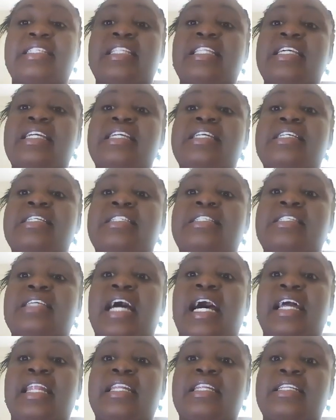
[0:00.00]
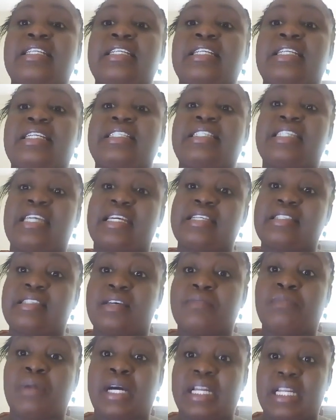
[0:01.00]
these, at the
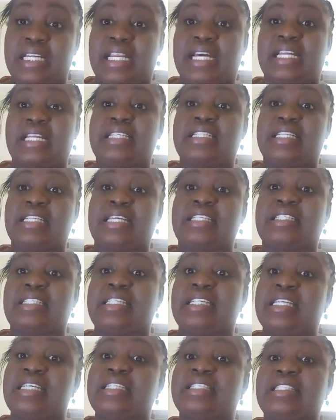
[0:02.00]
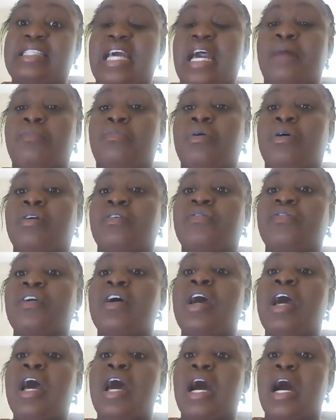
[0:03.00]
CSEC body that detects these type of
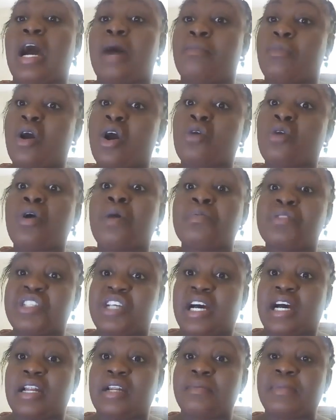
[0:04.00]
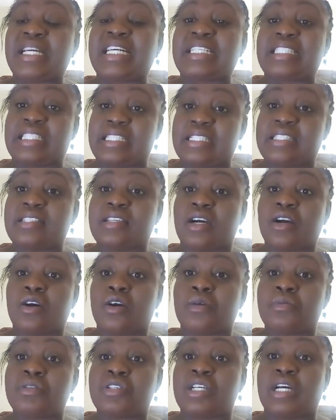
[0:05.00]
corruption, because it is a
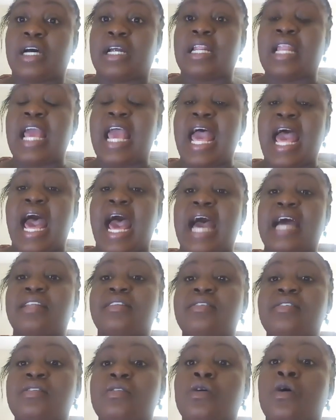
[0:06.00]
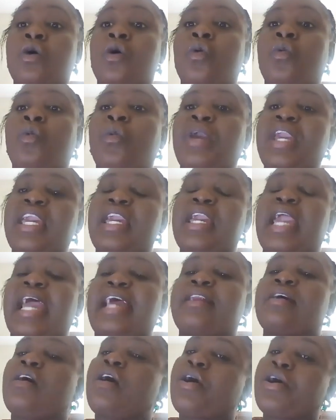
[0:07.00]
corruption. And so we
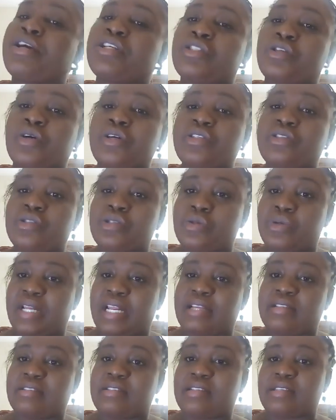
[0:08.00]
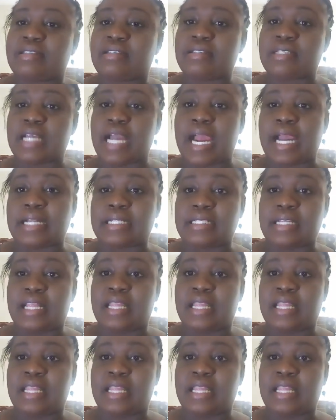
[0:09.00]
encourage our students to start